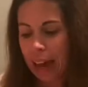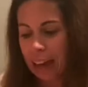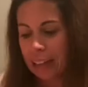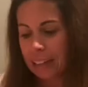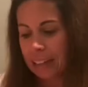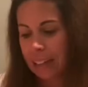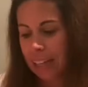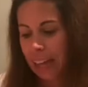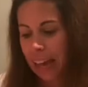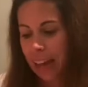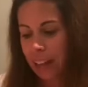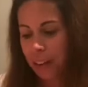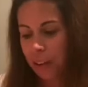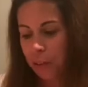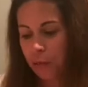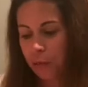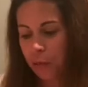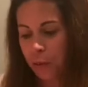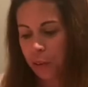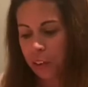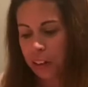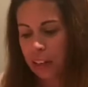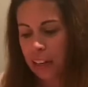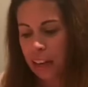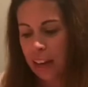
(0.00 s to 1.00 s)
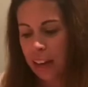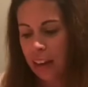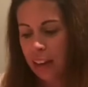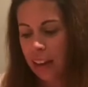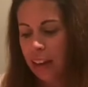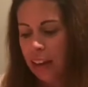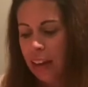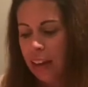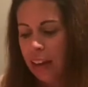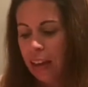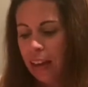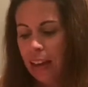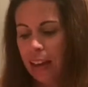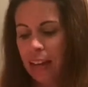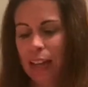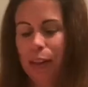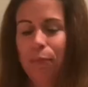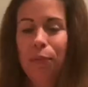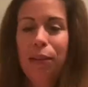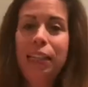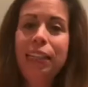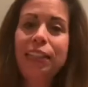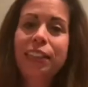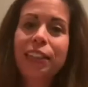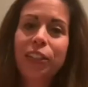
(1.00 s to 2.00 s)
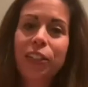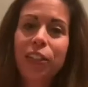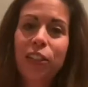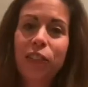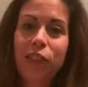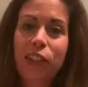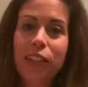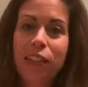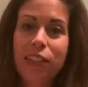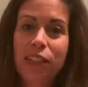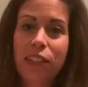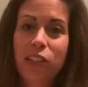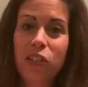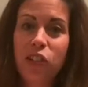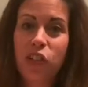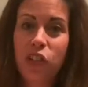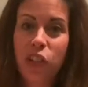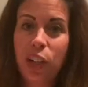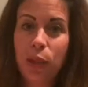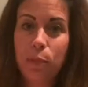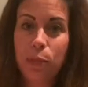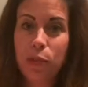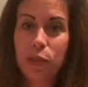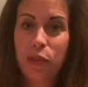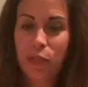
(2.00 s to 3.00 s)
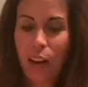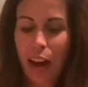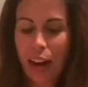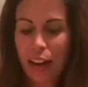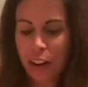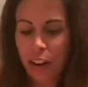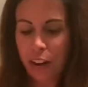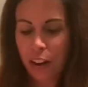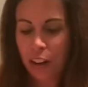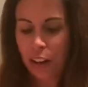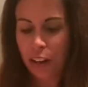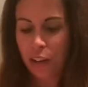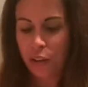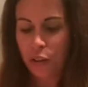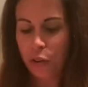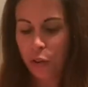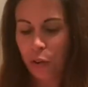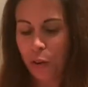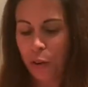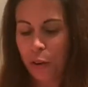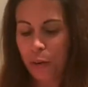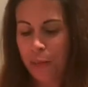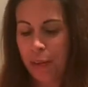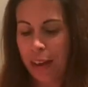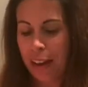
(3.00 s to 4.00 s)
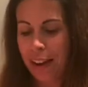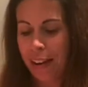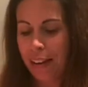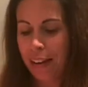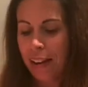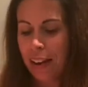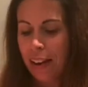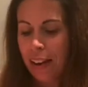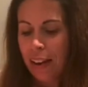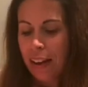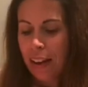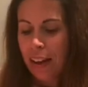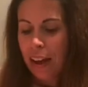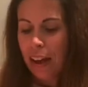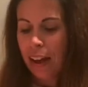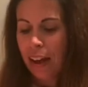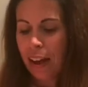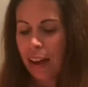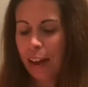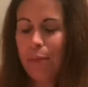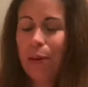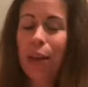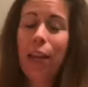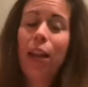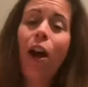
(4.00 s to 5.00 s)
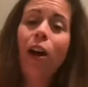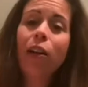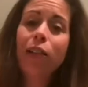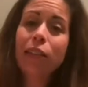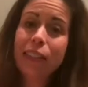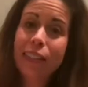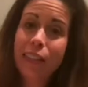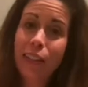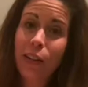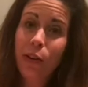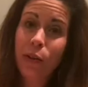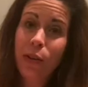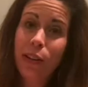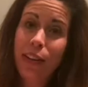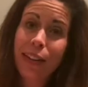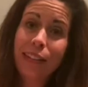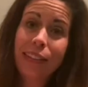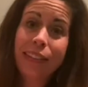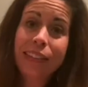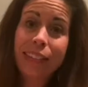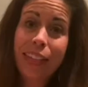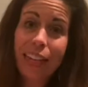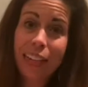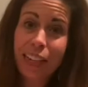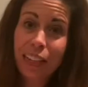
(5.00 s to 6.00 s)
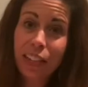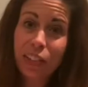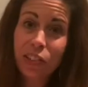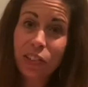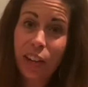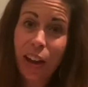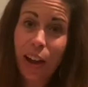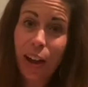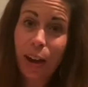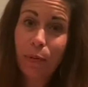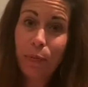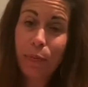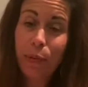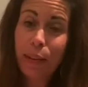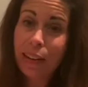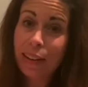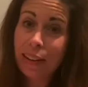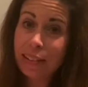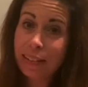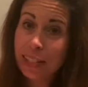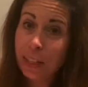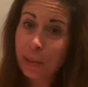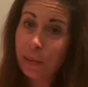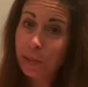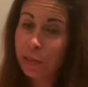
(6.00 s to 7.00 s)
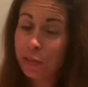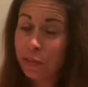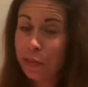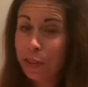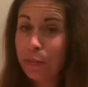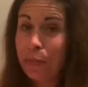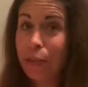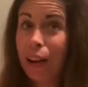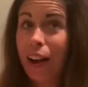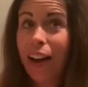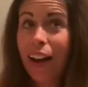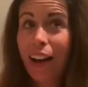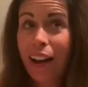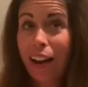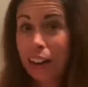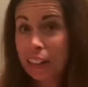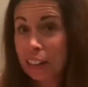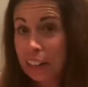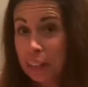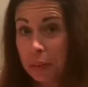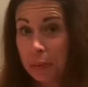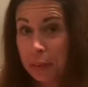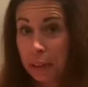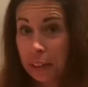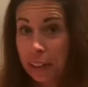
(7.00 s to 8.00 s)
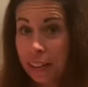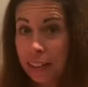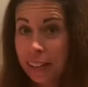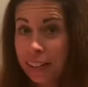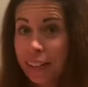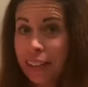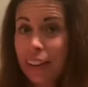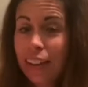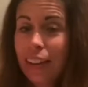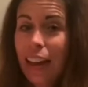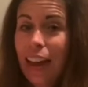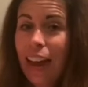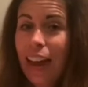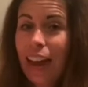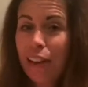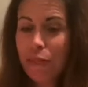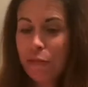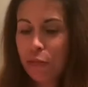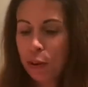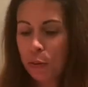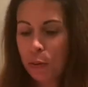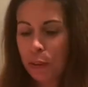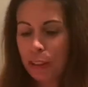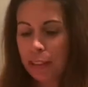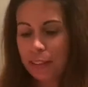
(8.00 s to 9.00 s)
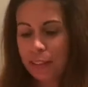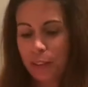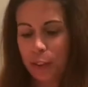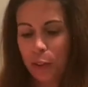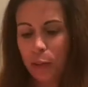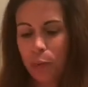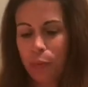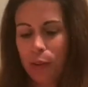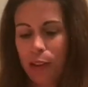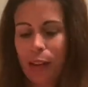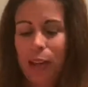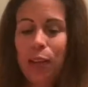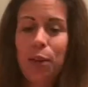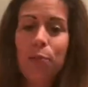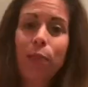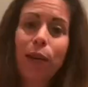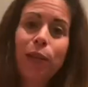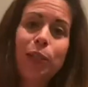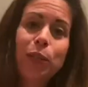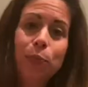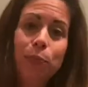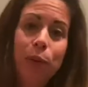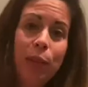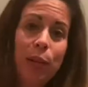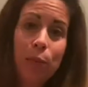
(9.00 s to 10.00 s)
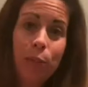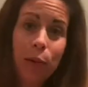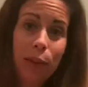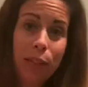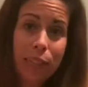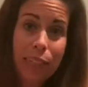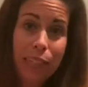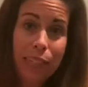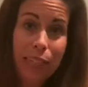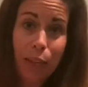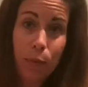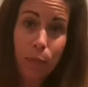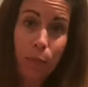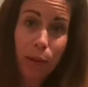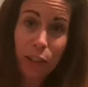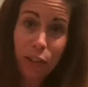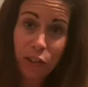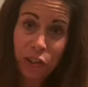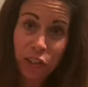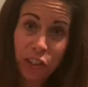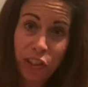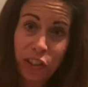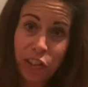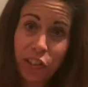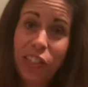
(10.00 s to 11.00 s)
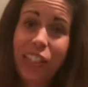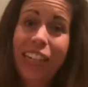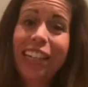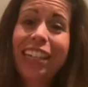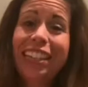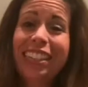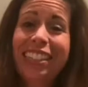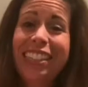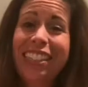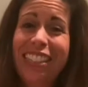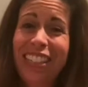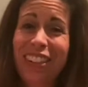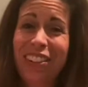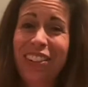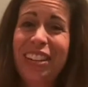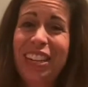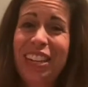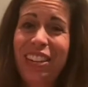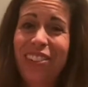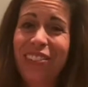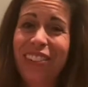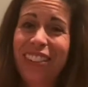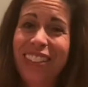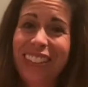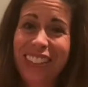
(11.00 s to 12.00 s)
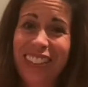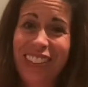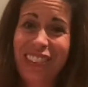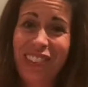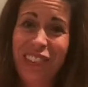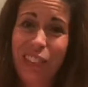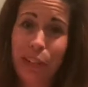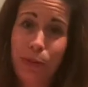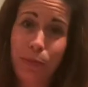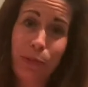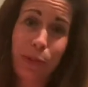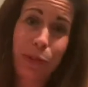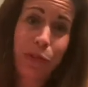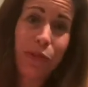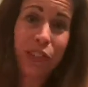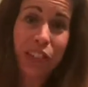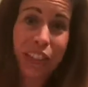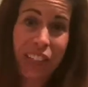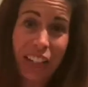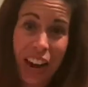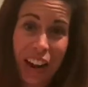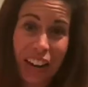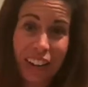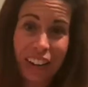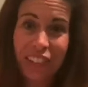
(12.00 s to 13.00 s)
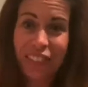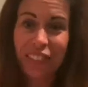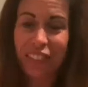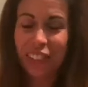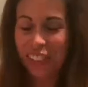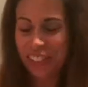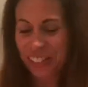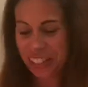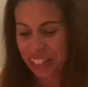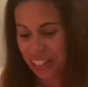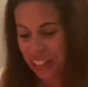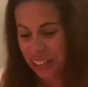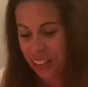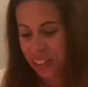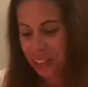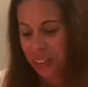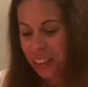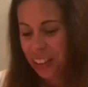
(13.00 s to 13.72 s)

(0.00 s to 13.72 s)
to California, and he served as the ship's fire controlman. And also, he had a second job because he was from Hollywood. Everyone assumed that he must be able to take pictures. And so he was the ship's photographer too.